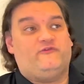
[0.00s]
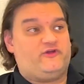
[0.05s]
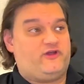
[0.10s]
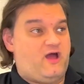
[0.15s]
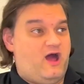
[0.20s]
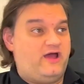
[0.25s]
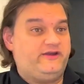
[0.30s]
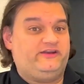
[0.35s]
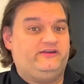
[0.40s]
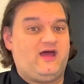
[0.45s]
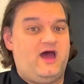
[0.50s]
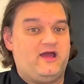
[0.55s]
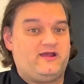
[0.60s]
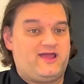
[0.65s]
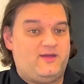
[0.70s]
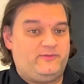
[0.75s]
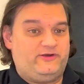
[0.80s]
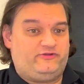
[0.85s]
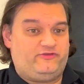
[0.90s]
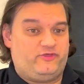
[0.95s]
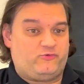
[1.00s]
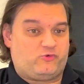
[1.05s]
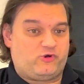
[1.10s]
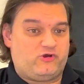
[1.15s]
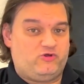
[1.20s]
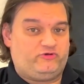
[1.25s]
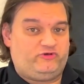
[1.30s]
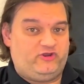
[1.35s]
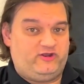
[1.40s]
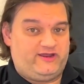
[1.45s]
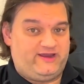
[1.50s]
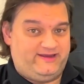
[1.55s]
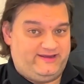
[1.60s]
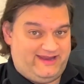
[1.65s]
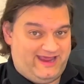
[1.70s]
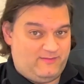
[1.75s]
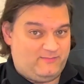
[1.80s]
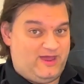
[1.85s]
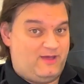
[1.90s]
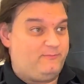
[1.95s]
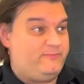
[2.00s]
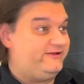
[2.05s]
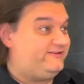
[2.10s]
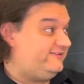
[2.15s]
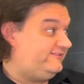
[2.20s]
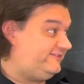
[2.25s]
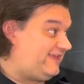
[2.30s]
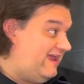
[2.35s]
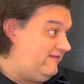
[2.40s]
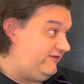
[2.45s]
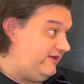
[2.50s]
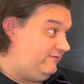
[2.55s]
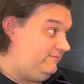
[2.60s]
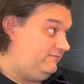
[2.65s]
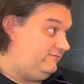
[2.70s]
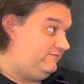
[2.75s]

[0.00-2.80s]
for God did not come into the world to condemn it, but to save it.